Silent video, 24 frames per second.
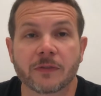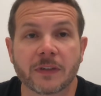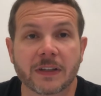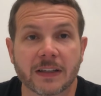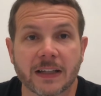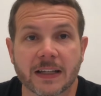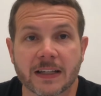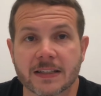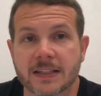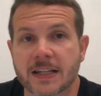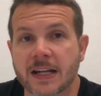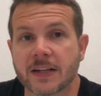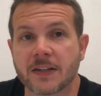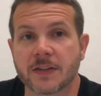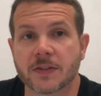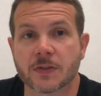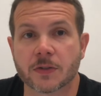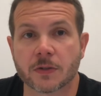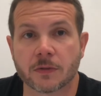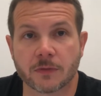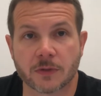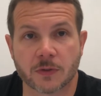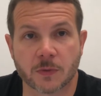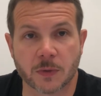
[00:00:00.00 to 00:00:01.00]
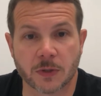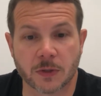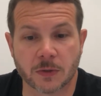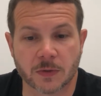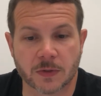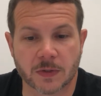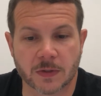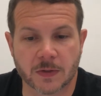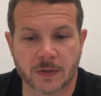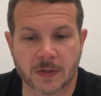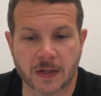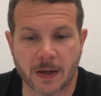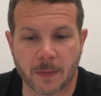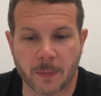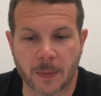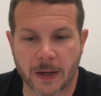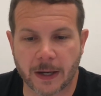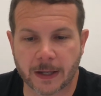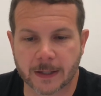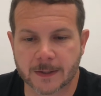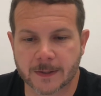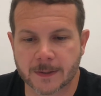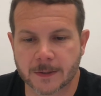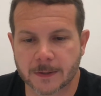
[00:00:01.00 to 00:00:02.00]
VLAN tenant service we use in
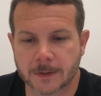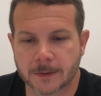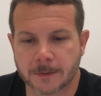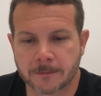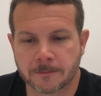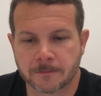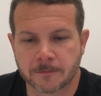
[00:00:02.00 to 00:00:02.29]
Sandbox.